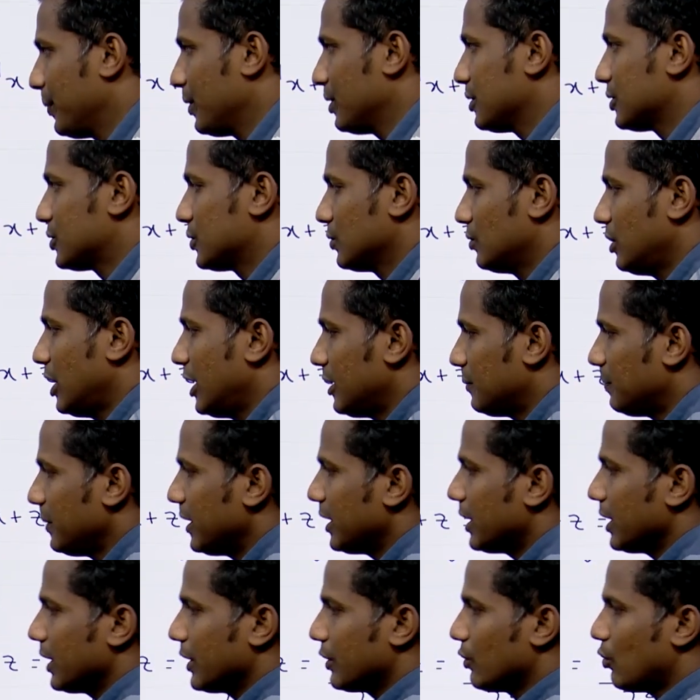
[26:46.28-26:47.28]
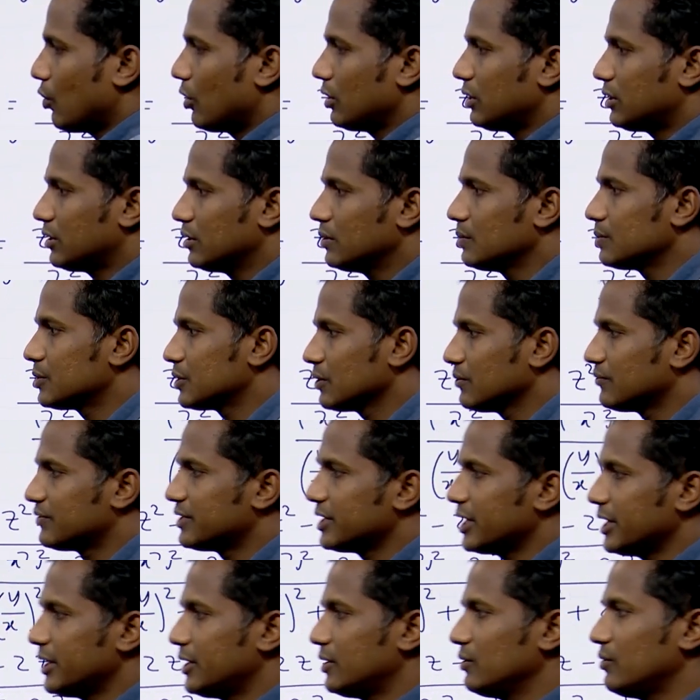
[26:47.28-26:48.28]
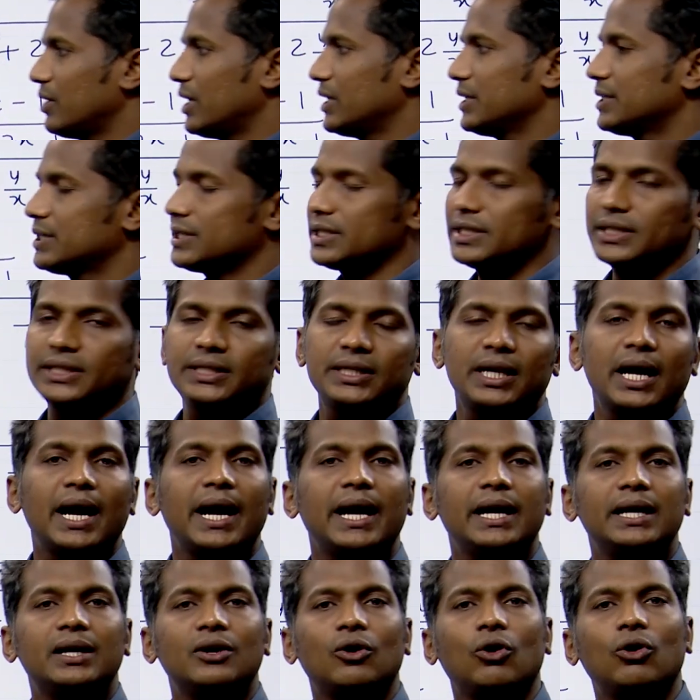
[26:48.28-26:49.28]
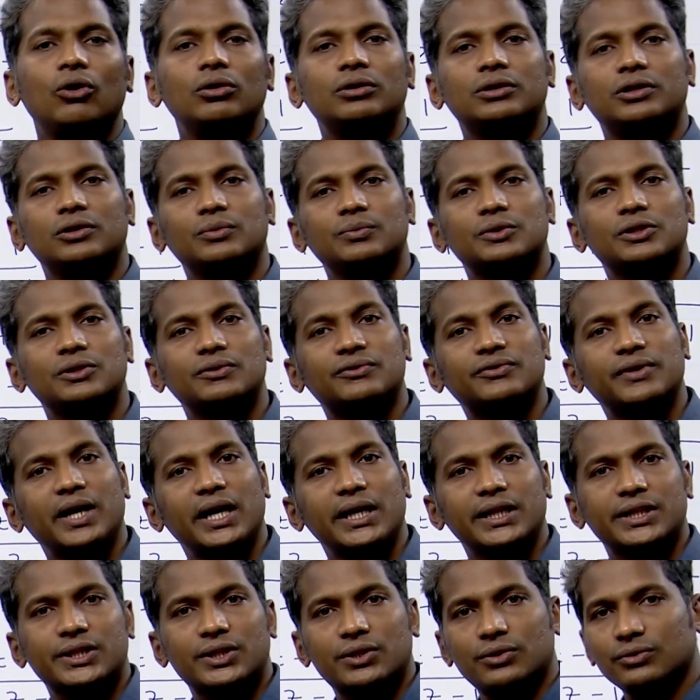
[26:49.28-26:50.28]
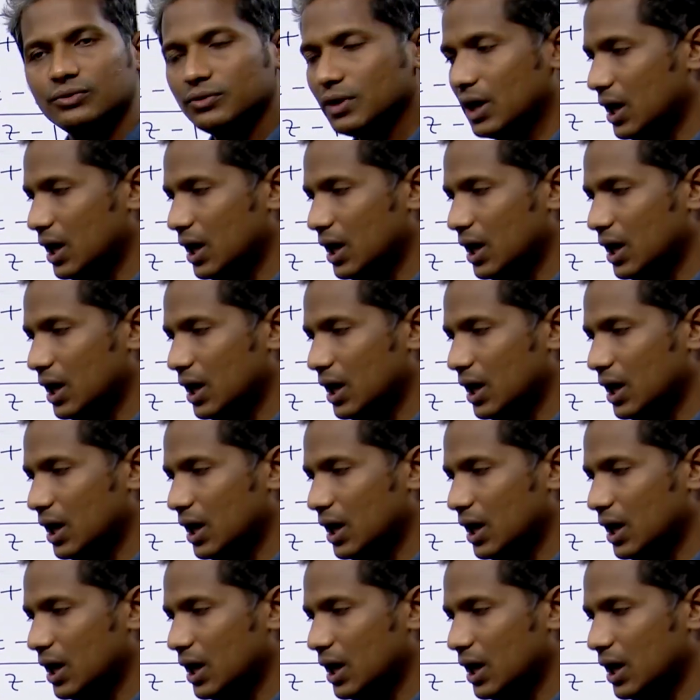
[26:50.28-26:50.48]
So, let me take all terms of z to LHS and all terms of x to